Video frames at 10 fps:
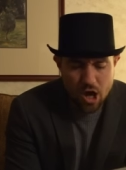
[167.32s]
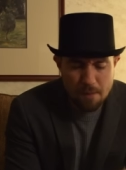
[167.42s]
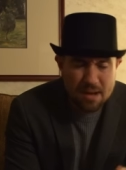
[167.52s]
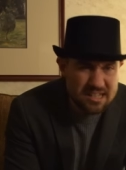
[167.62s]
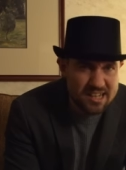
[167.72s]

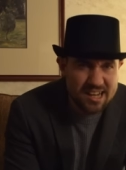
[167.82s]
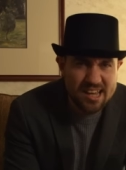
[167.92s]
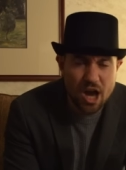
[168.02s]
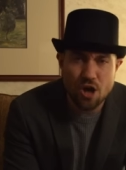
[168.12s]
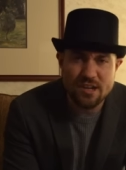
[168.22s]

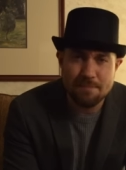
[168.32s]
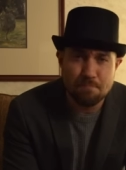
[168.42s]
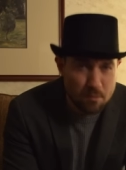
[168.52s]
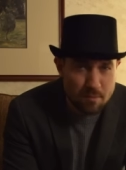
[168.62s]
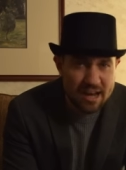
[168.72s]
Basically, only
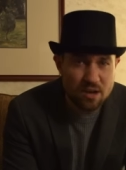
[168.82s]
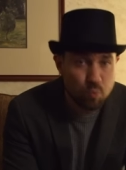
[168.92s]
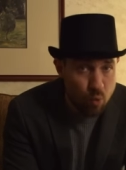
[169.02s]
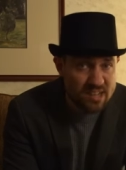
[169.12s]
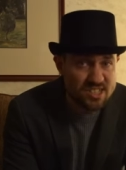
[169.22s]
Bomberman
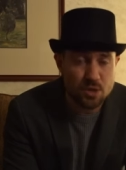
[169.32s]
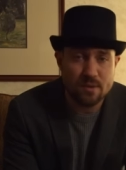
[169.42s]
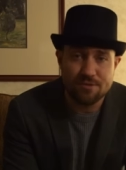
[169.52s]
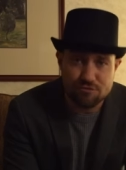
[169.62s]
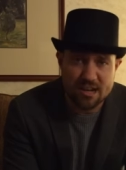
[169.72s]
1, 2
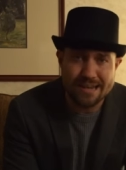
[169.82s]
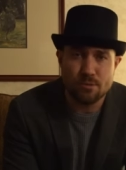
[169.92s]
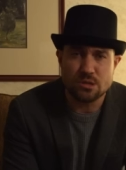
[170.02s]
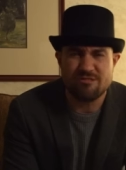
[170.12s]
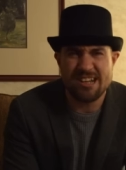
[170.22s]
and 3
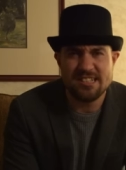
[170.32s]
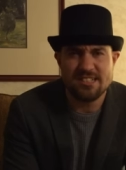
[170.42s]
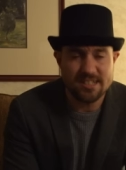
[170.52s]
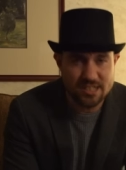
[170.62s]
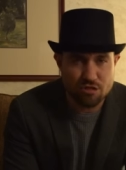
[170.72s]
was released
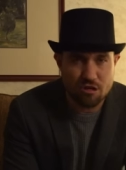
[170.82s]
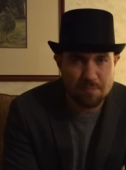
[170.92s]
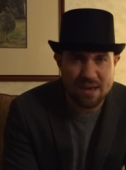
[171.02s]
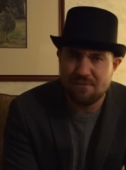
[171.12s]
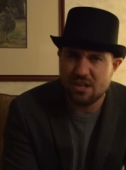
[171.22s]
in Europe
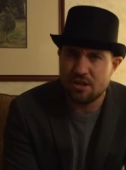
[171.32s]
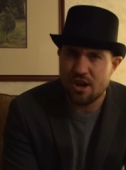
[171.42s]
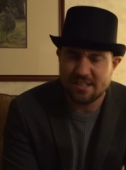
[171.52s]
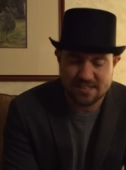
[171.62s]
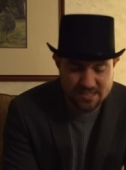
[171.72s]
and the
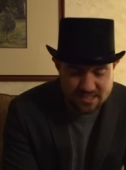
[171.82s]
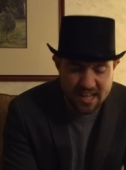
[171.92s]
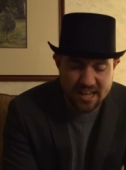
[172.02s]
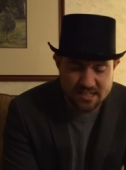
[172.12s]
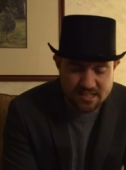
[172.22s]
United
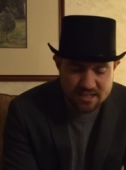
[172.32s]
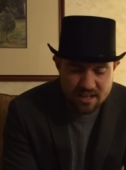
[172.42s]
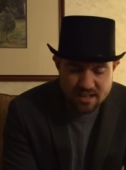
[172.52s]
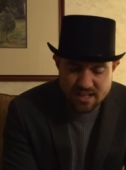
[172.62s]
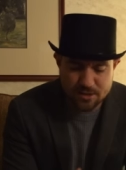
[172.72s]
States.
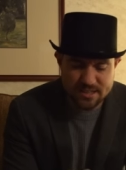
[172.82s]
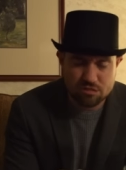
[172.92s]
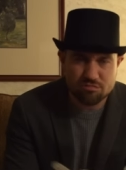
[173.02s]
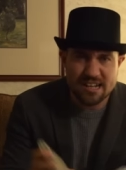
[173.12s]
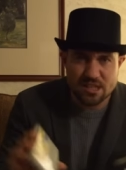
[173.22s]
So it's
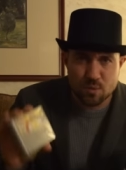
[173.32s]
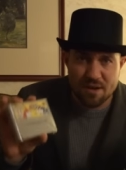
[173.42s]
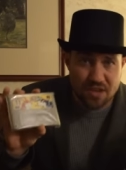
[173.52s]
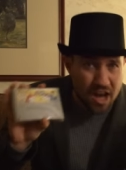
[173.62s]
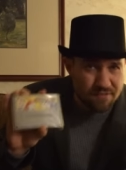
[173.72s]
great to
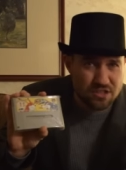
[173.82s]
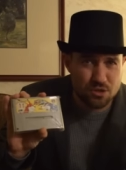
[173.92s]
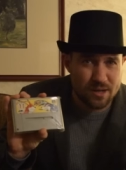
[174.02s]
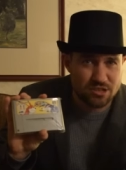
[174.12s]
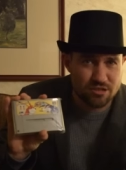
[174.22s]
have the other
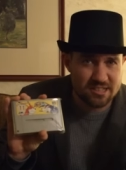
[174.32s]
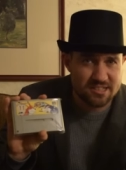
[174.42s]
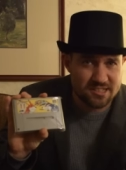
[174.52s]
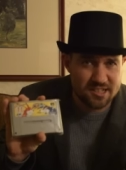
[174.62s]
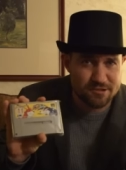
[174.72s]
two entries in
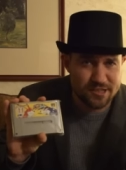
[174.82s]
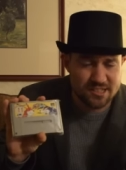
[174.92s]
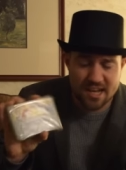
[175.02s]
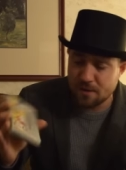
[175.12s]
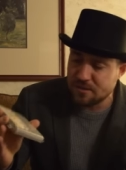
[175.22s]
the series
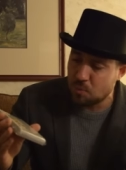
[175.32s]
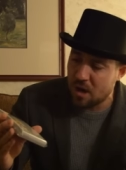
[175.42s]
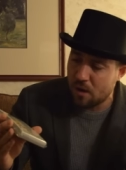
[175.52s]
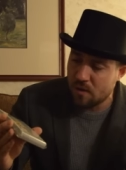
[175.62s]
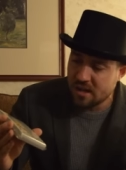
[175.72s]
now as
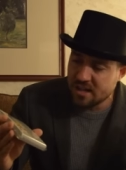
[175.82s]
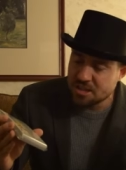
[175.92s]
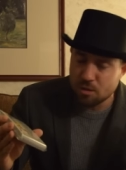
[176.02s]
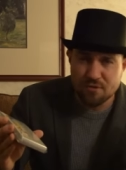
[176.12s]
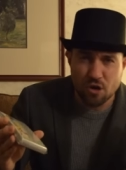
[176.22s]
well.
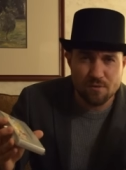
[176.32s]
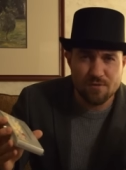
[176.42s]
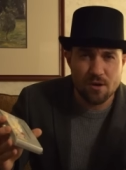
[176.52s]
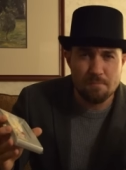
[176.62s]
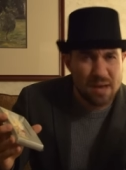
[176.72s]
So I've got
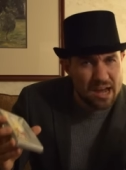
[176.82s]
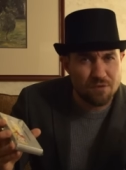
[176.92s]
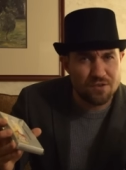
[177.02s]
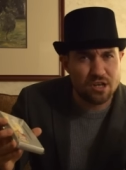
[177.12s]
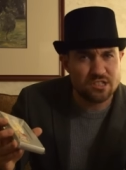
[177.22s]
the PAL
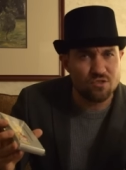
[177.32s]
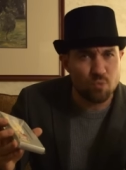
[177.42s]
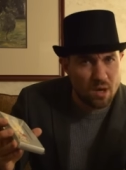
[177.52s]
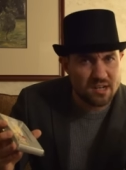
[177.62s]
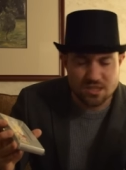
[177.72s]
version of
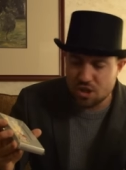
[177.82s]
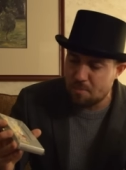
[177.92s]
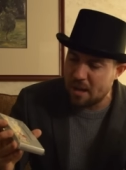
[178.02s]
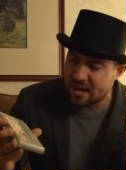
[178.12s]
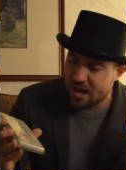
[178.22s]
1 and 2
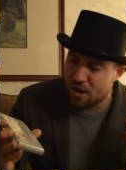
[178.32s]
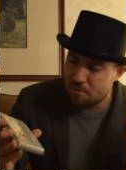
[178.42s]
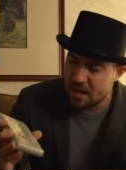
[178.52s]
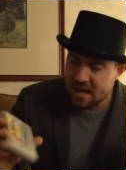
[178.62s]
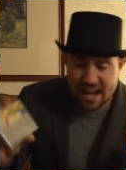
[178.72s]
back
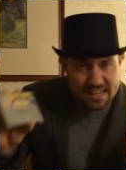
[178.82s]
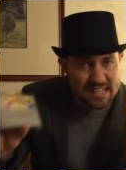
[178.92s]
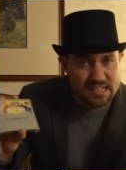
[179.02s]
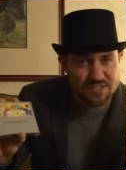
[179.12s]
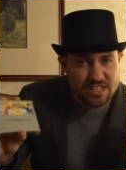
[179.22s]
home, and
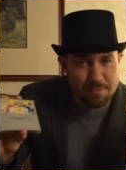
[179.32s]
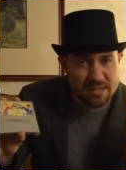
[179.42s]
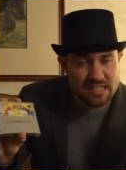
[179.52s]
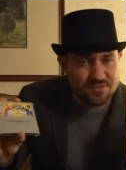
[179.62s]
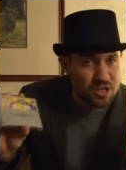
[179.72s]
here's the
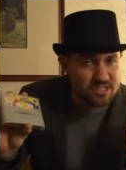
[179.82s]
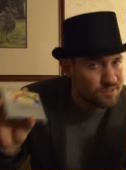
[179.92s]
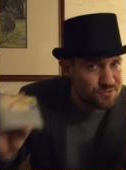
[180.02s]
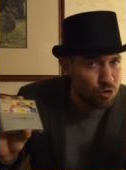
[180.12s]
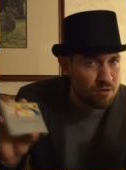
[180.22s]
Japanese version
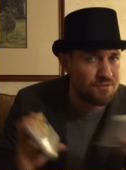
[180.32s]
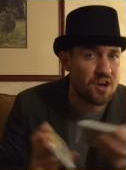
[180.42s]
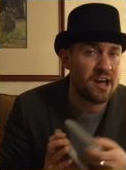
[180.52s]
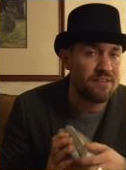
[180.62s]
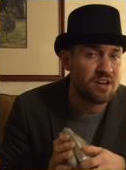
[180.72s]
of 4 and
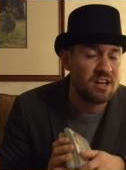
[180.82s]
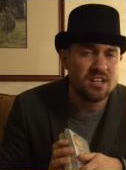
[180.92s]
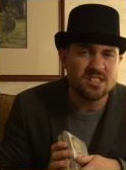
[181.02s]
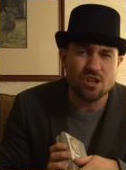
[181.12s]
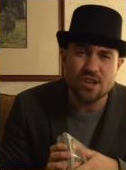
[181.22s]
5.
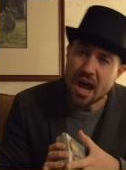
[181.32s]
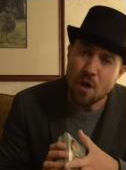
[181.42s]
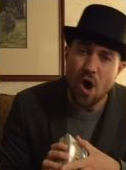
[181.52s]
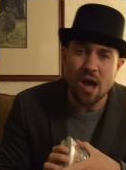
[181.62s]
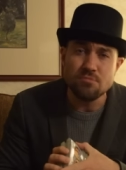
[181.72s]
So
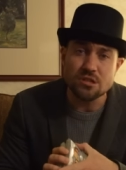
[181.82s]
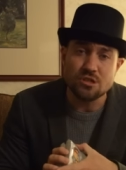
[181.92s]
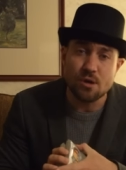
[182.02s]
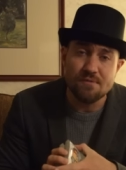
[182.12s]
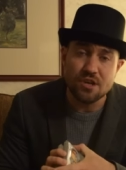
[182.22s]
now I'm just
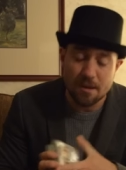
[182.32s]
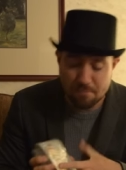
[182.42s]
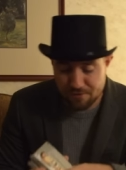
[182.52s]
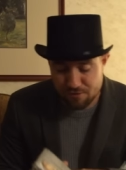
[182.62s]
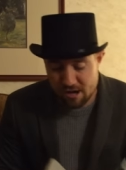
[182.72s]
looking for
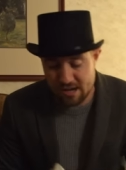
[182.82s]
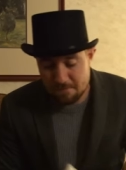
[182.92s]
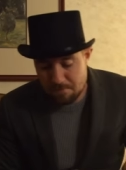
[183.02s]
number 3.